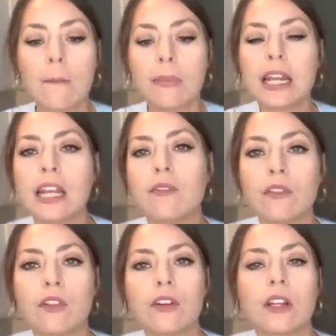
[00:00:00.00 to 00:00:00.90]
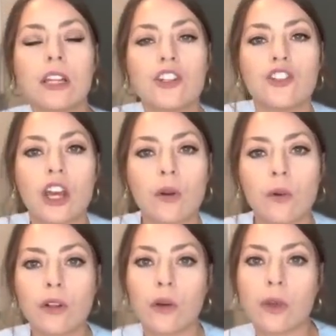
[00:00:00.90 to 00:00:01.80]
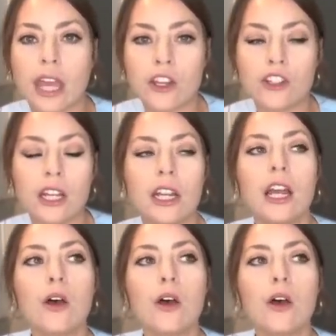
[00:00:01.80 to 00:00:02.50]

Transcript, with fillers: but even if they're in the general location,